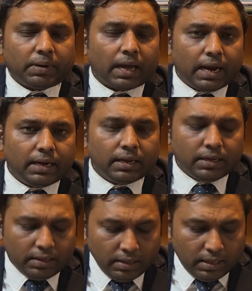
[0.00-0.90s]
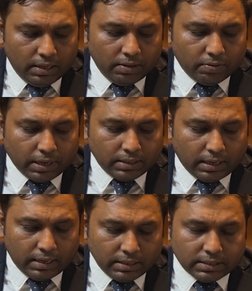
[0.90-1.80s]
But ideally, you can
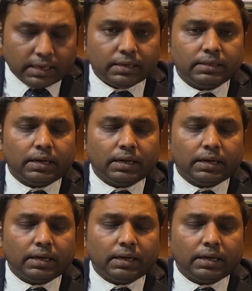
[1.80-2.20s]
understand